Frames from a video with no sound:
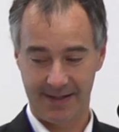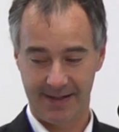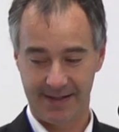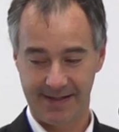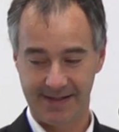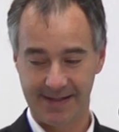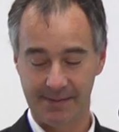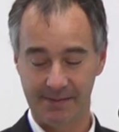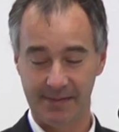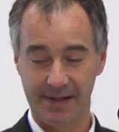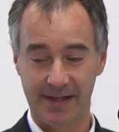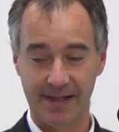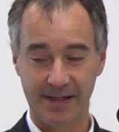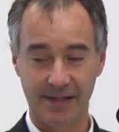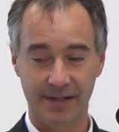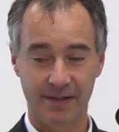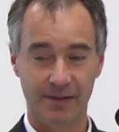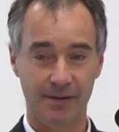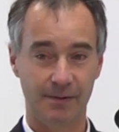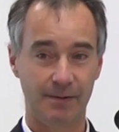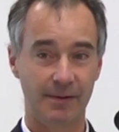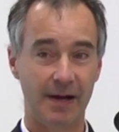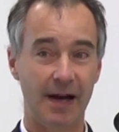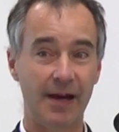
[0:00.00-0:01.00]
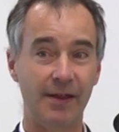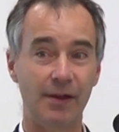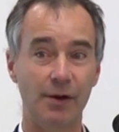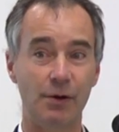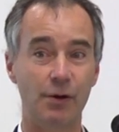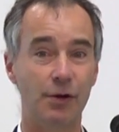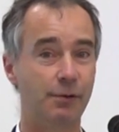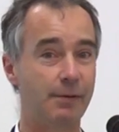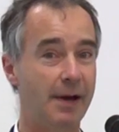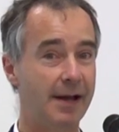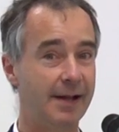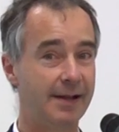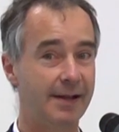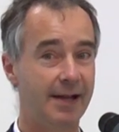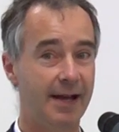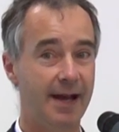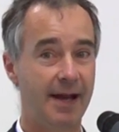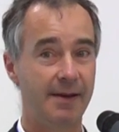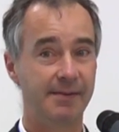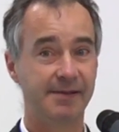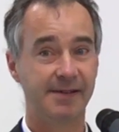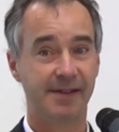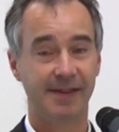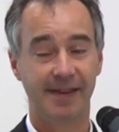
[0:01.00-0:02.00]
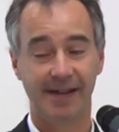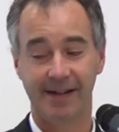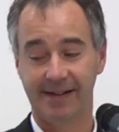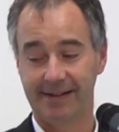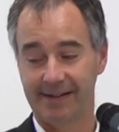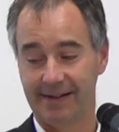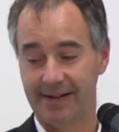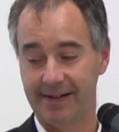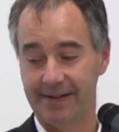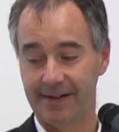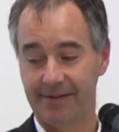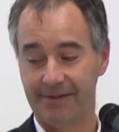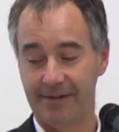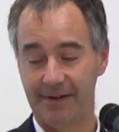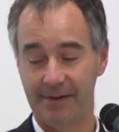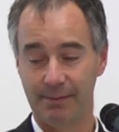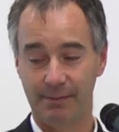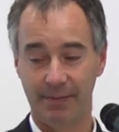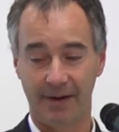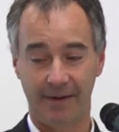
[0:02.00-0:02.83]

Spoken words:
similar to other earthquake claims, the things that are different.